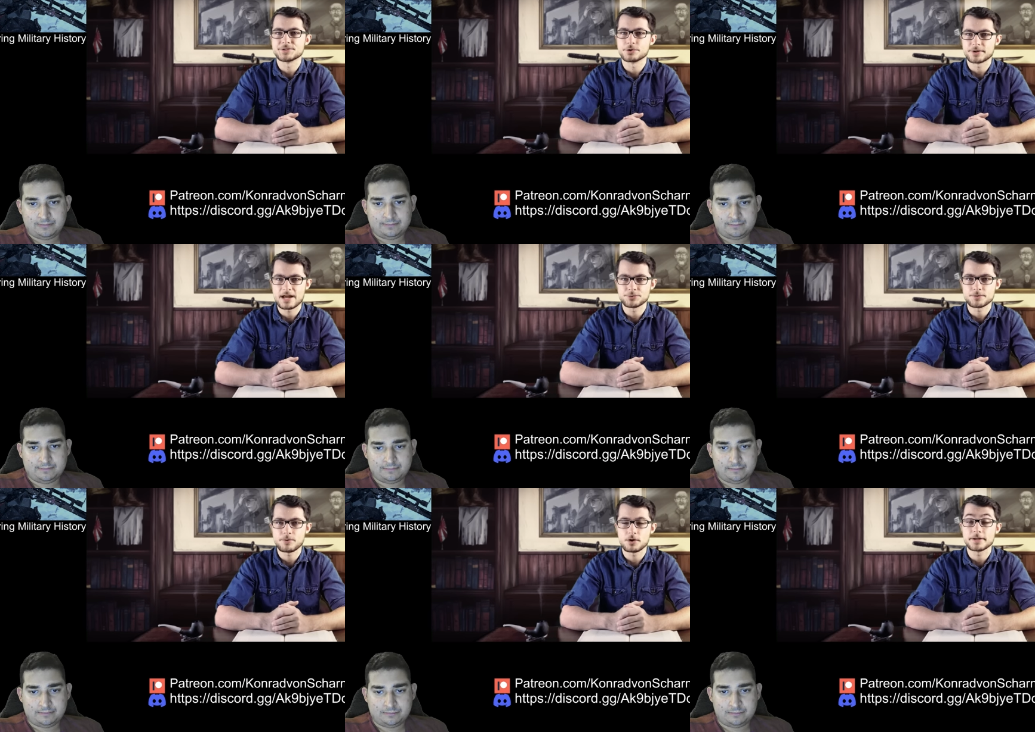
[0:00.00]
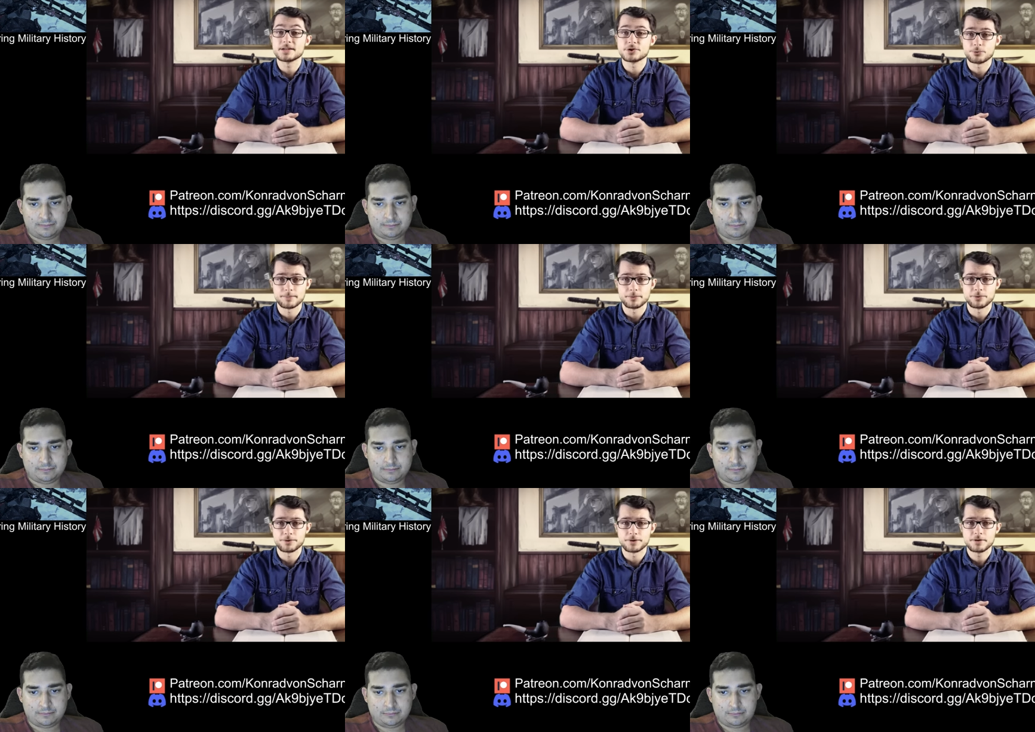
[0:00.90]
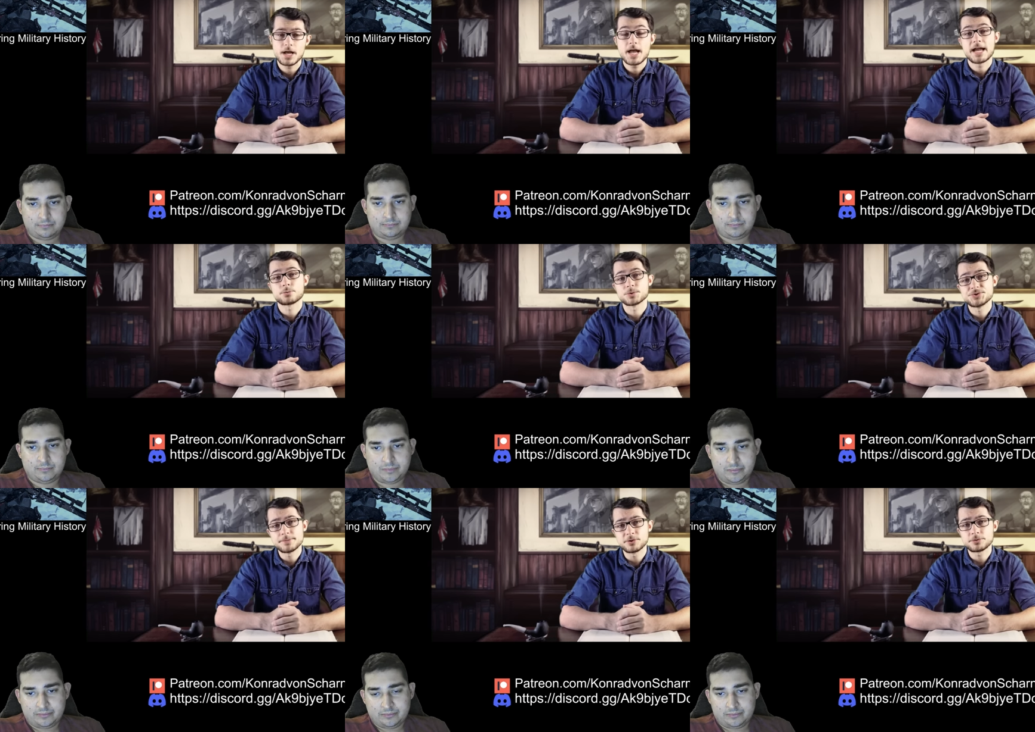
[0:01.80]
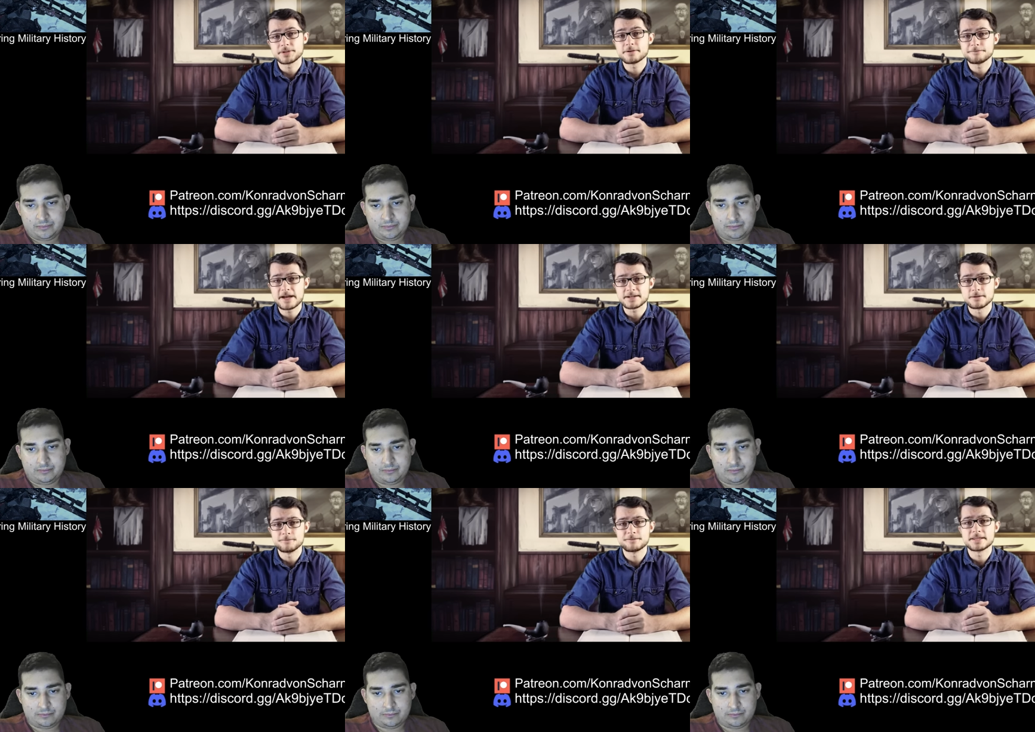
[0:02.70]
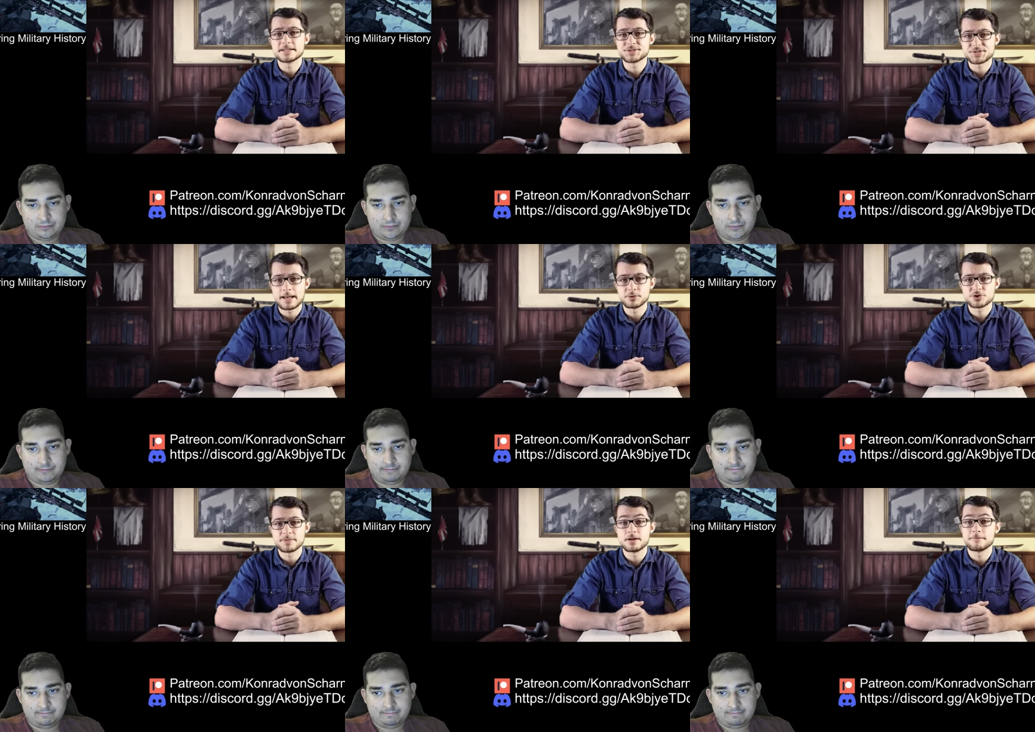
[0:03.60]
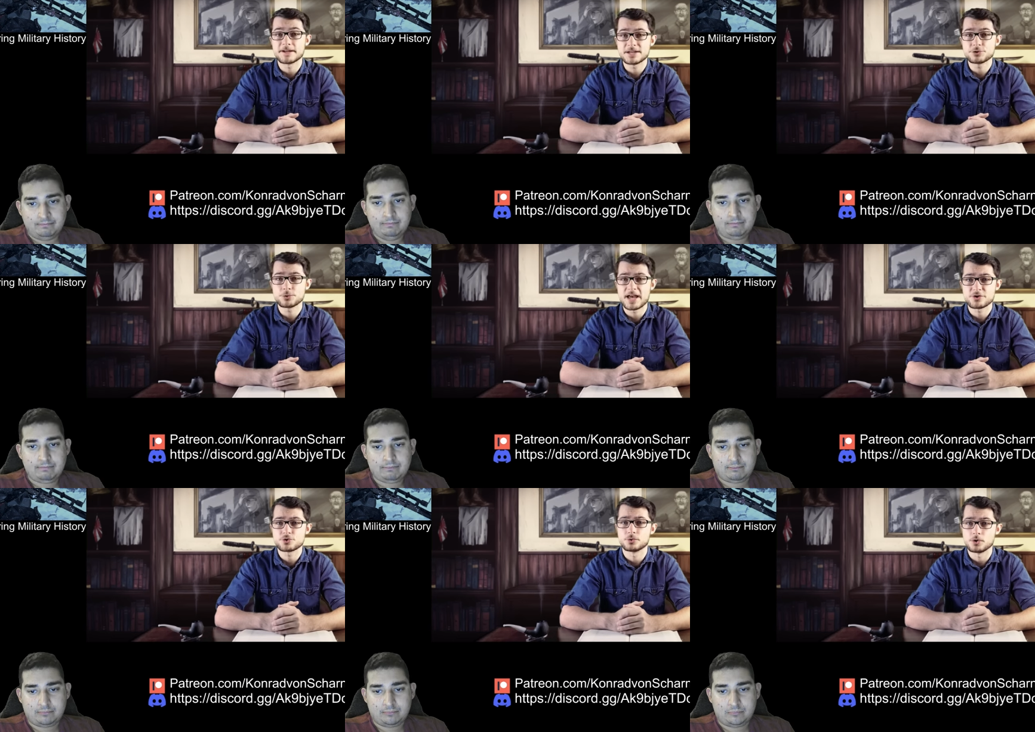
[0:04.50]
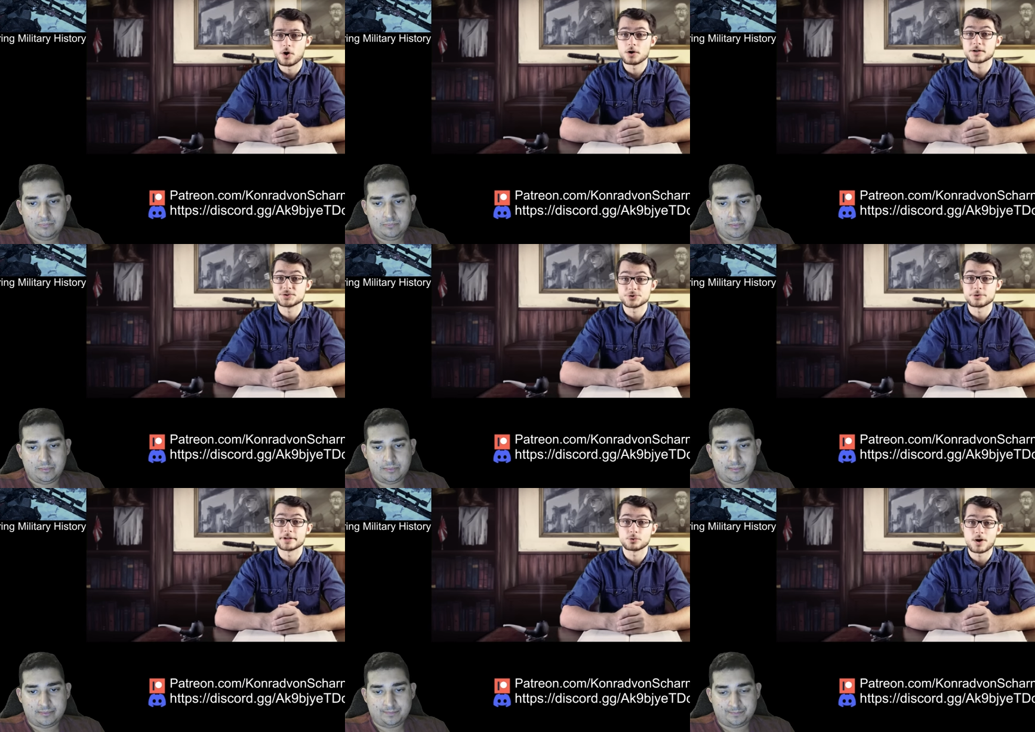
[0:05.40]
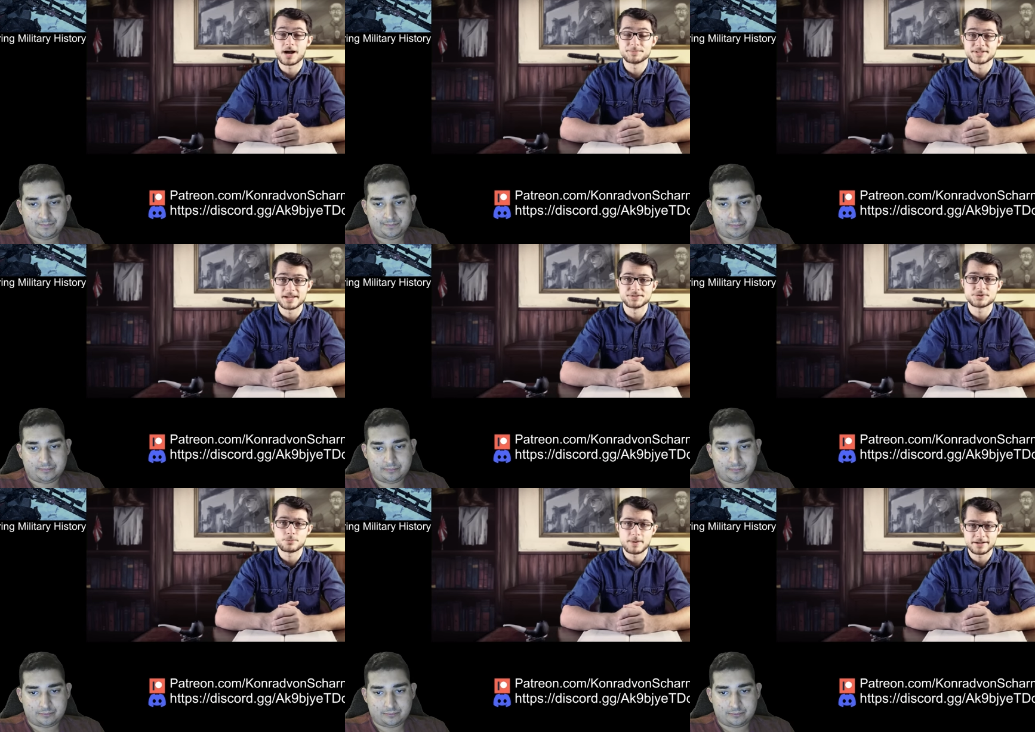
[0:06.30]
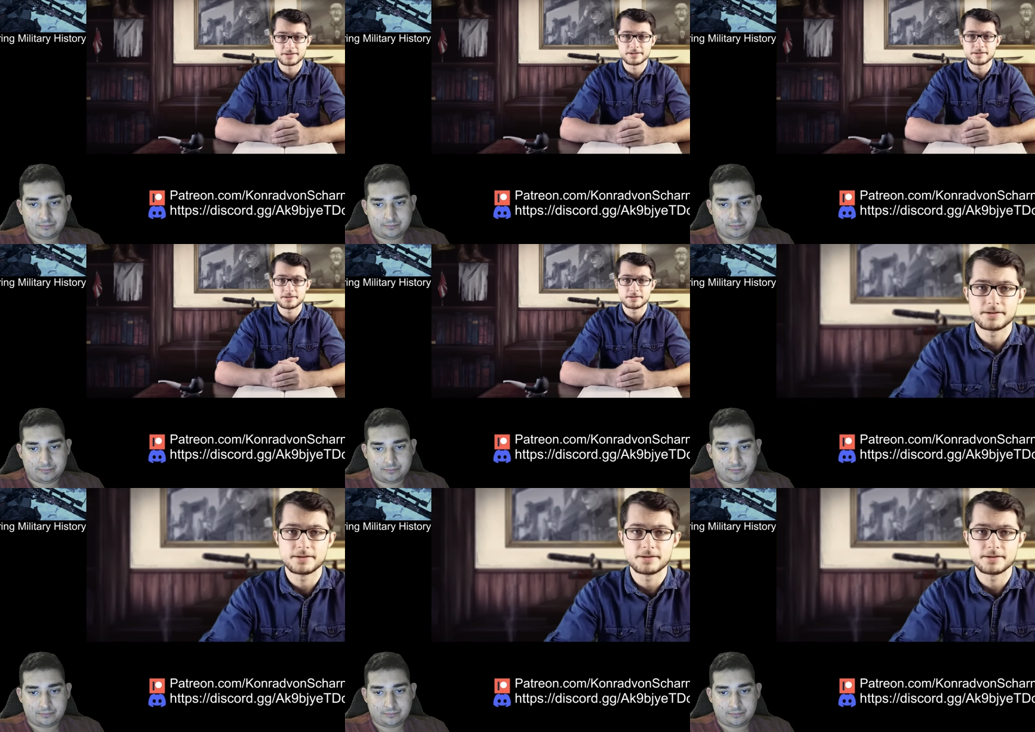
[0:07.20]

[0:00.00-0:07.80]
Speaker 1: as their counterpart in Nuremberg, and were similarly effective in the establishment of international law concerning crimes against humanity.